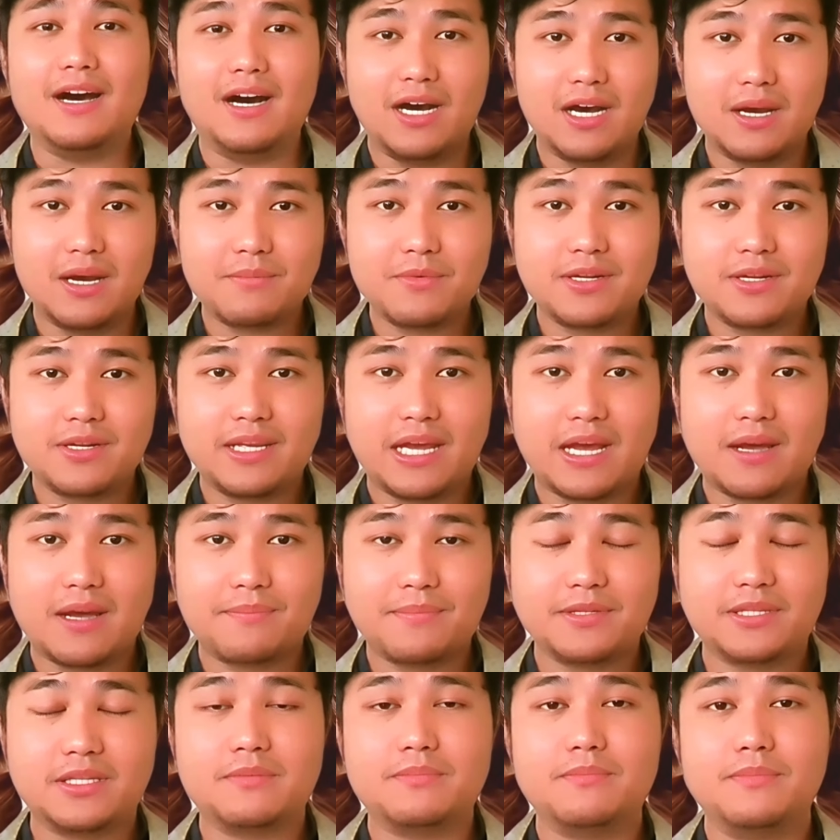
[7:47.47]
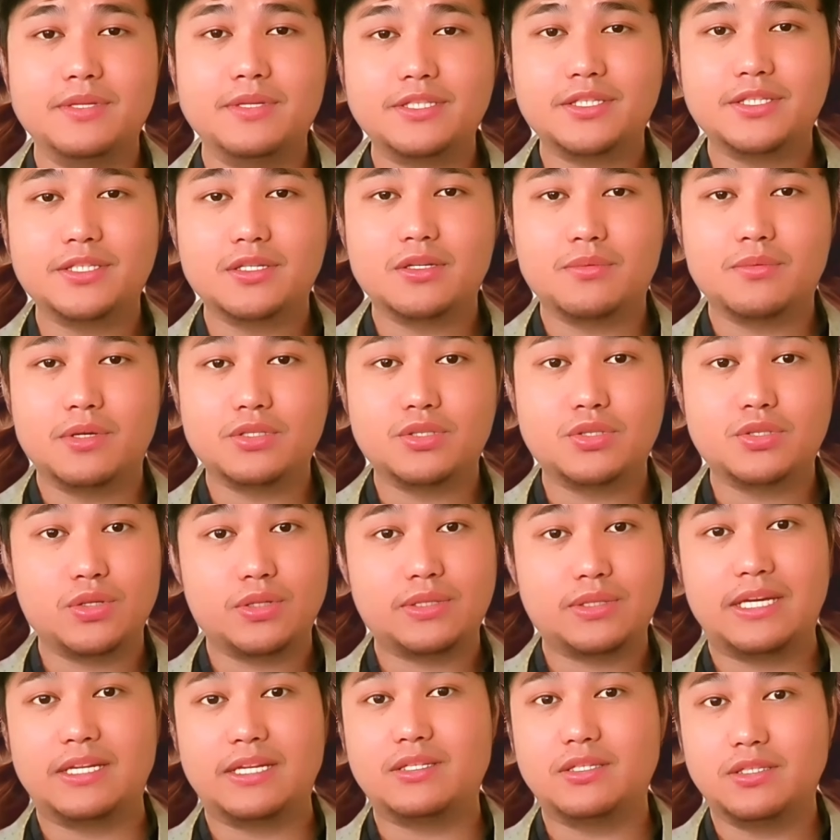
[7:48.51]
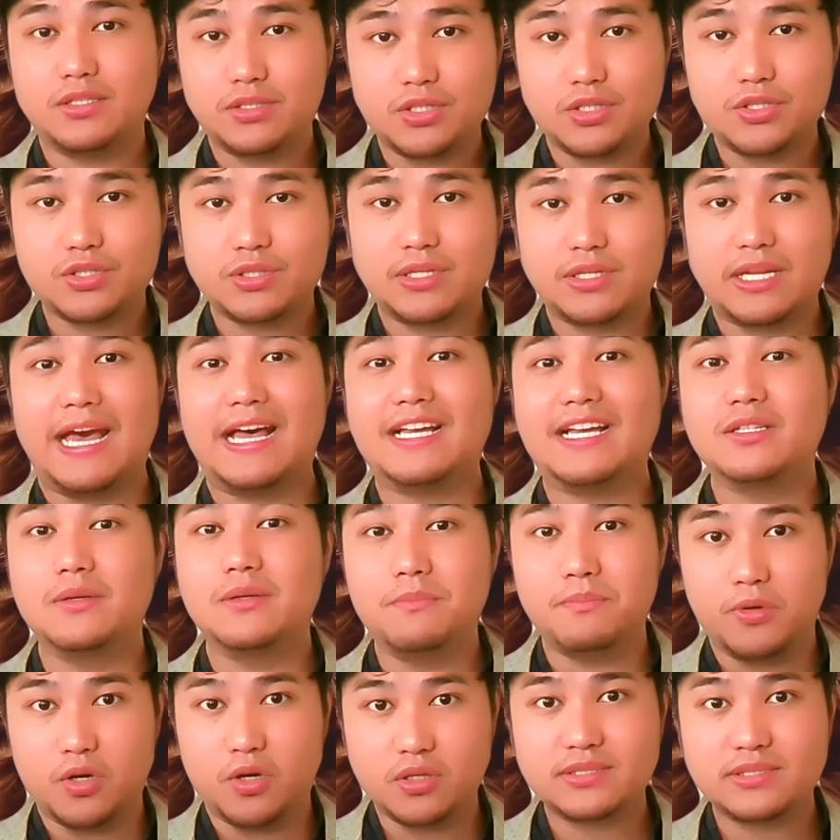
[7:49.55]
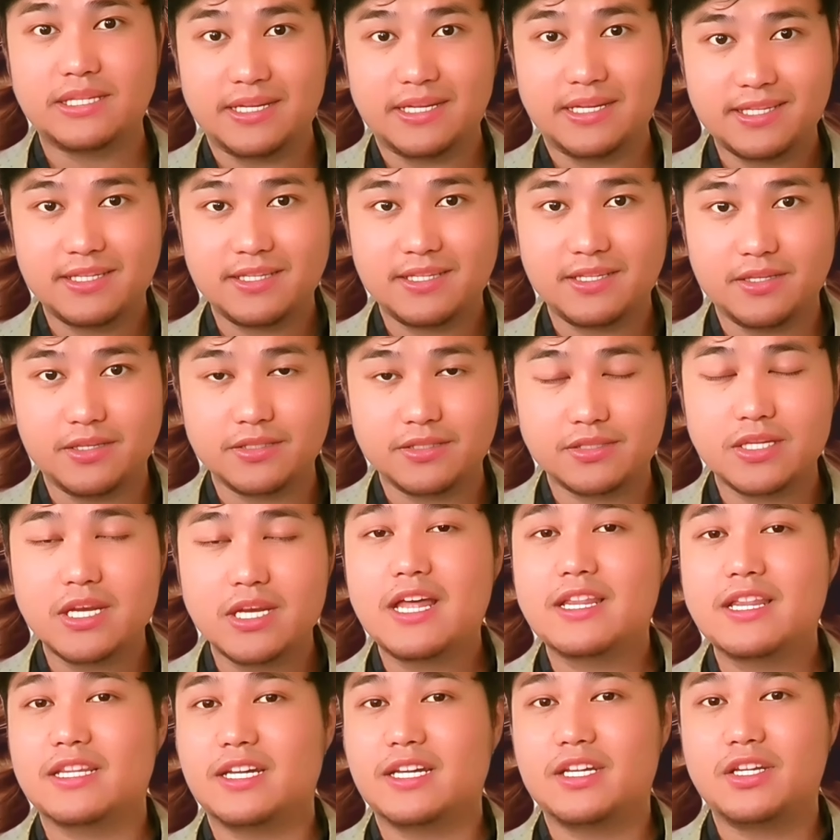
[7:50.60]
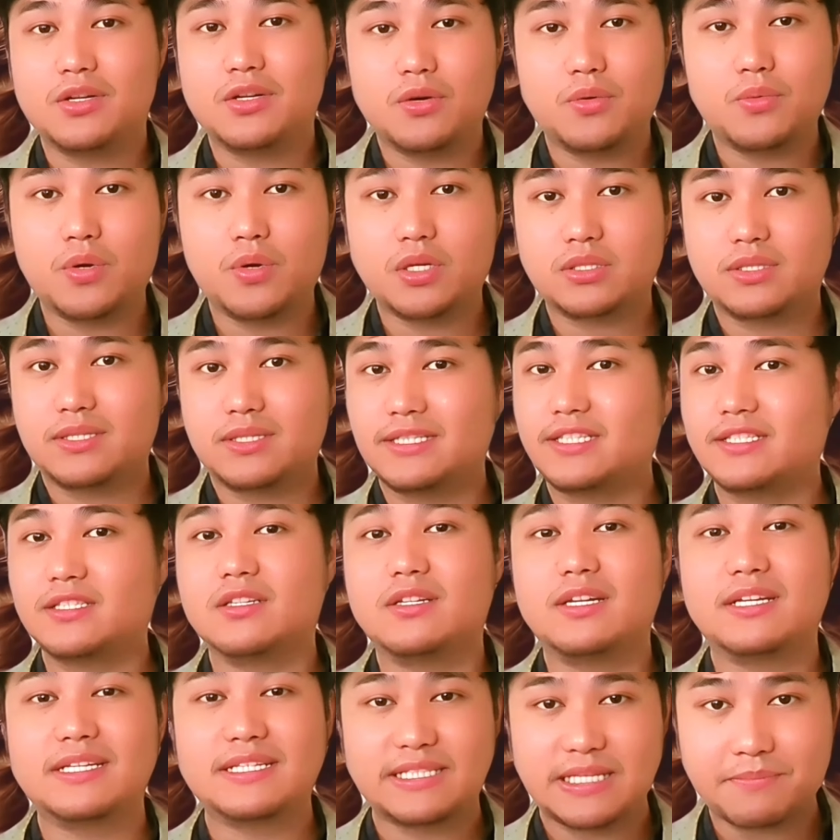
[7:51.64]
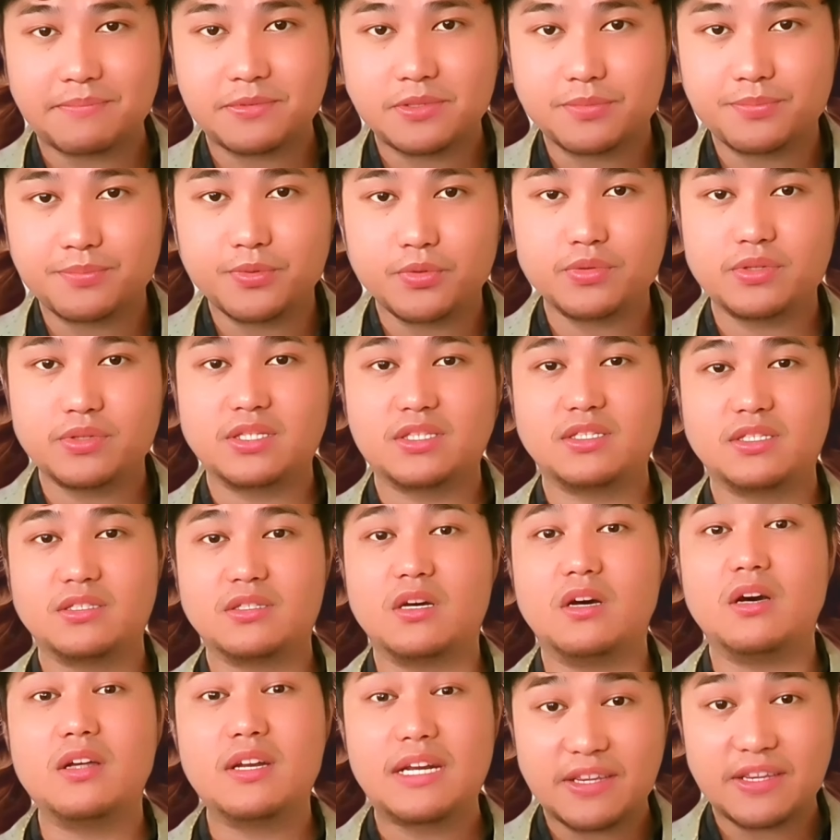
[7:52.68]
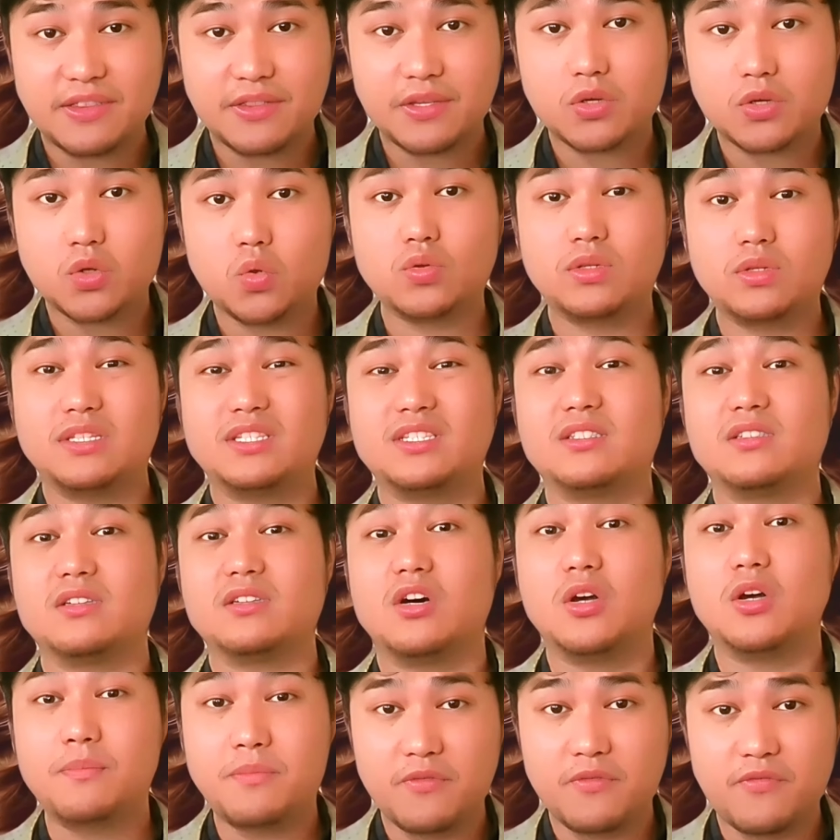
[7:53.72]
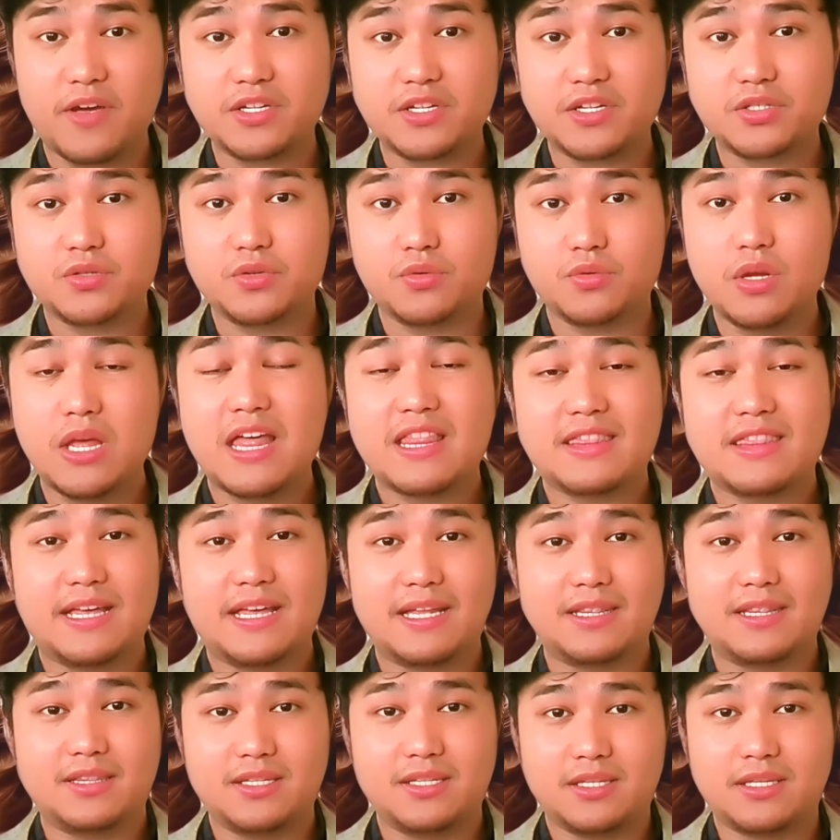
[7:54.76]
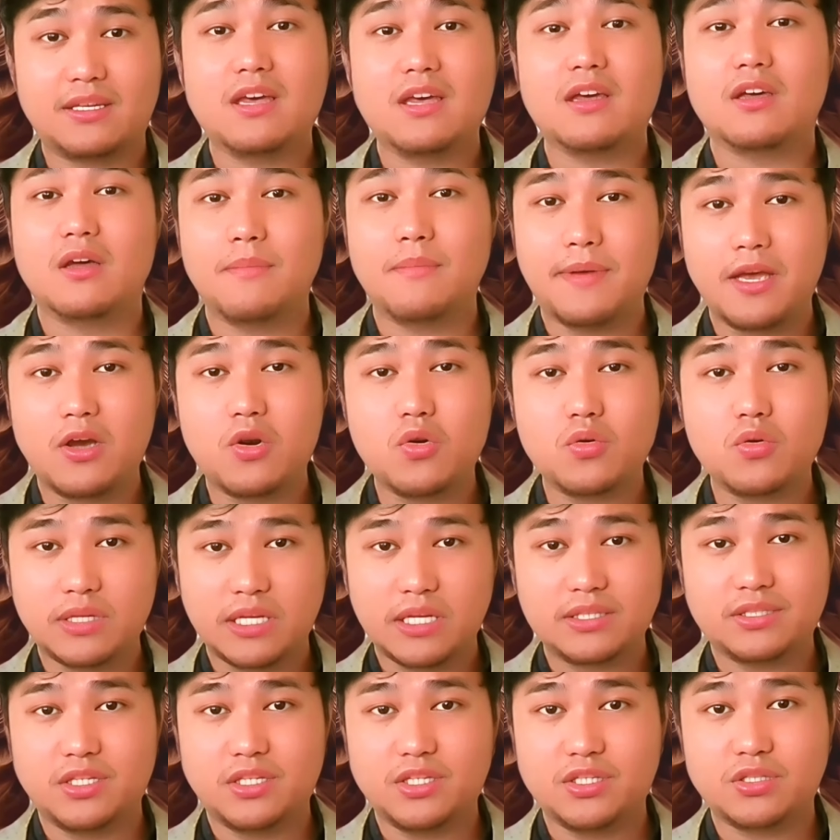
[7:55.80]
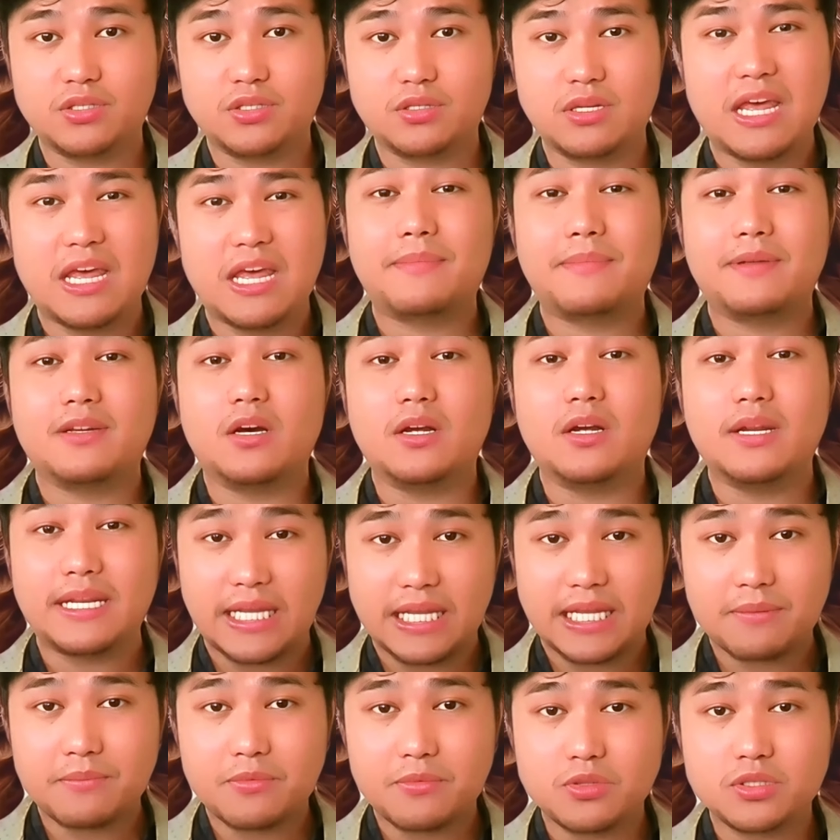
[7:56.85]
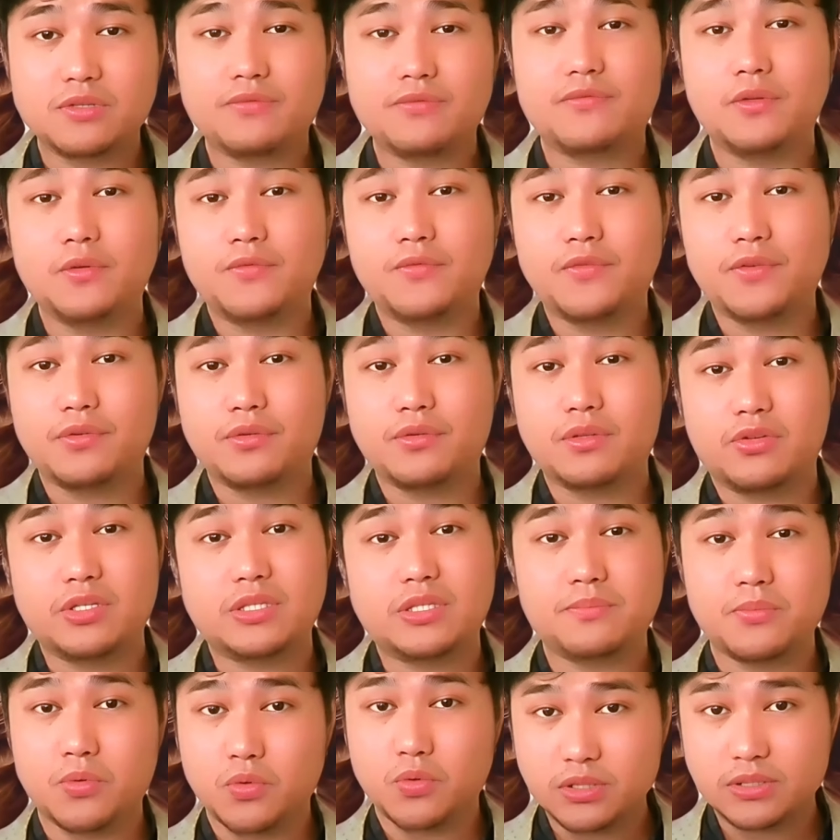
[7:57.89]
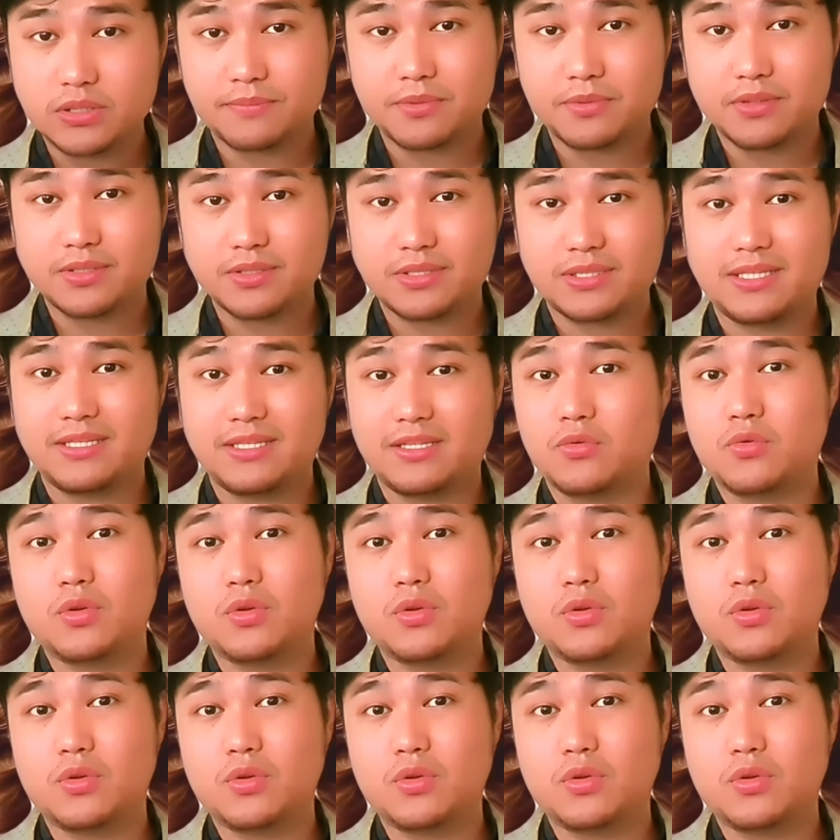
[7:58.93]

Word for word: I'm really happy that Mr. Nawat took that decision as a boss that he is, that you know what, this is unacceptable, this is unethical, this is unprofessional, that the Khmer organization have been unable to fulfill the responsibility, the